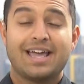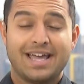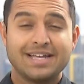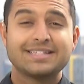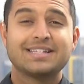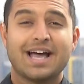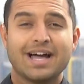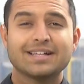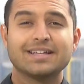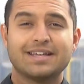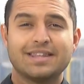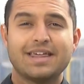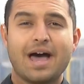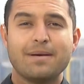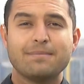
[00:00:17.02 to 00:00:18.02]

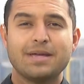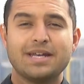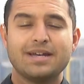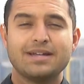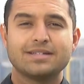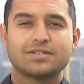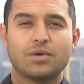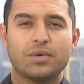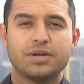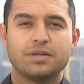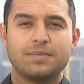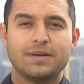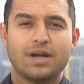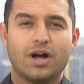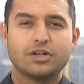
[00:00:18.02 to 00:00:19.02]
Exactly. That meeting is going to
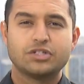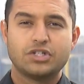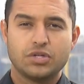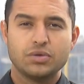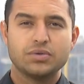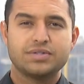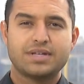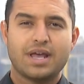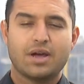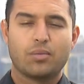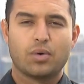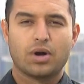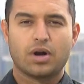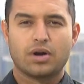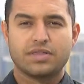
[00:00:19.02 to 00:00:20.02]
be on Tuesday
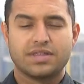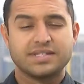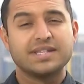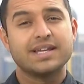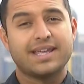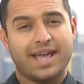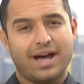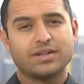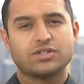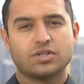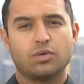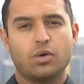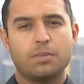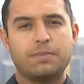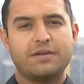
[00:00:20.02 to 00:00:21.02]
where the City
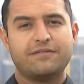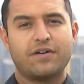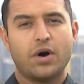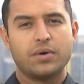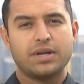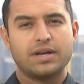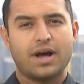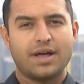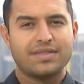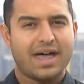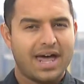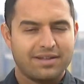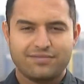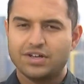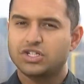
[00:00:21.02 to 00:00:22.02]
Council will be voting on
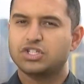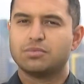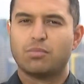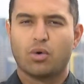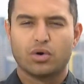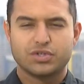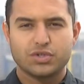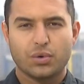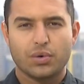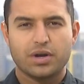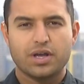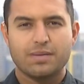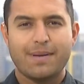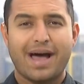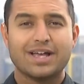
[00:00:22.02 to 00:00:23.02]
that eviction
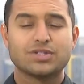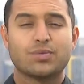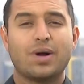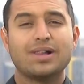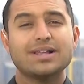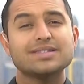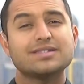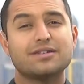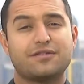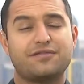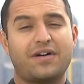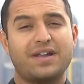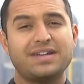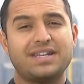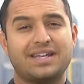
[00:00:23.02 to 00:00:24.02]
moratorium as well as the
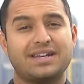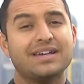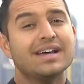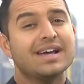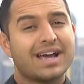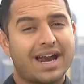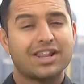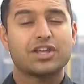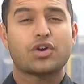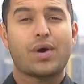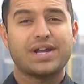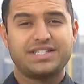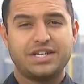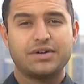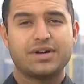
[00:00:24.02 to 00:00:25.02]
funding, kind of the
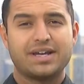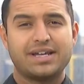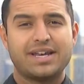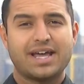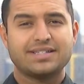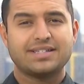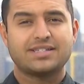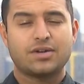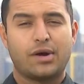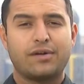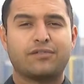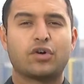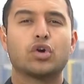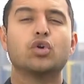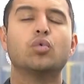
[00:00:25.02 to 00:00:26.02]
criteria necessary
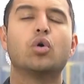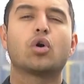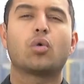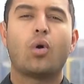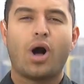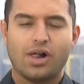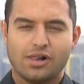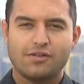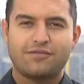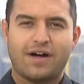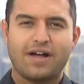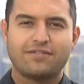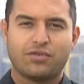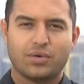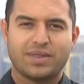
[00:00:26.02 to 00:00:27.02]
for who will
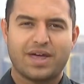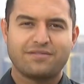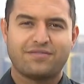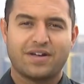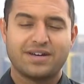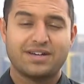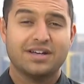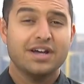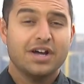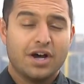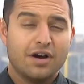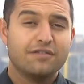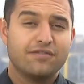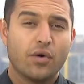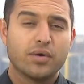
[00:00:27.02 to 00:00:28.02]
qualify for that funding
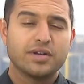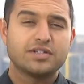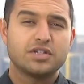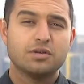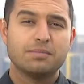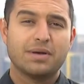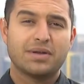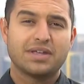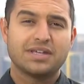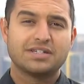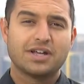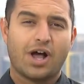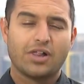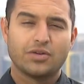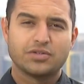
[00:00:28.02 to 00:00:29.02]
of $42
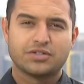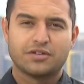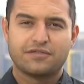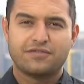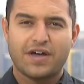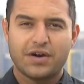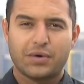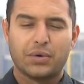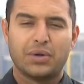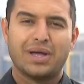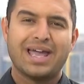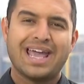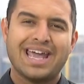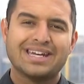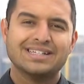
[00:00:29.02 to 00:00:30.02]
million of federal
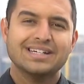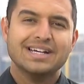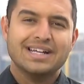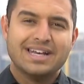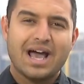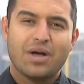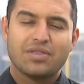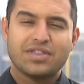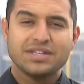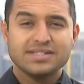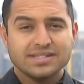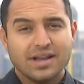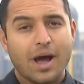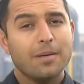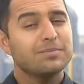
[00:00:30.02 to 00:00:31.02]
aid. Now,
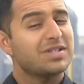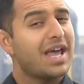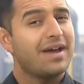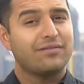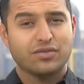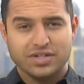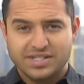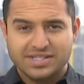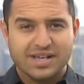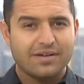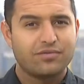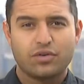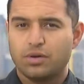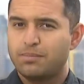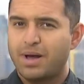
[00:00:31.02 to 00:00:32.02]
this comes every
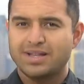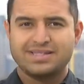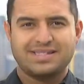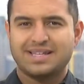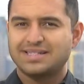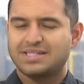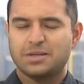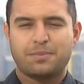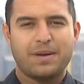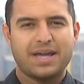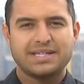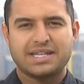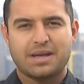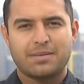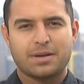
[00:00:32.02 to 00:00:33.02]
several months since the
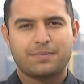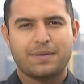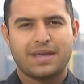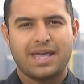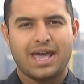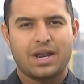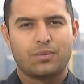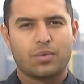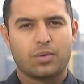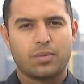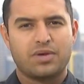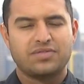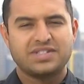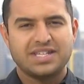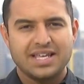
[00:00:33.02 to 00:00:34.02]
pandemic began where
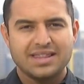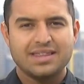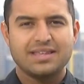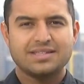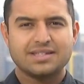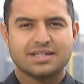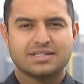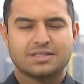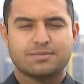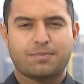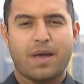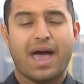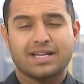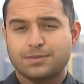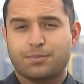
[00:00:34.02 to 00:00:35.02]
we've seen these ex
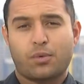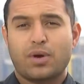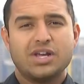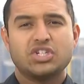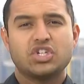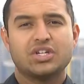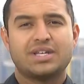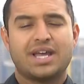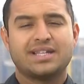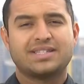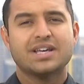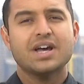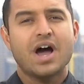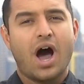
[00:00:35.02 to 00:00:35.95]
expiration dates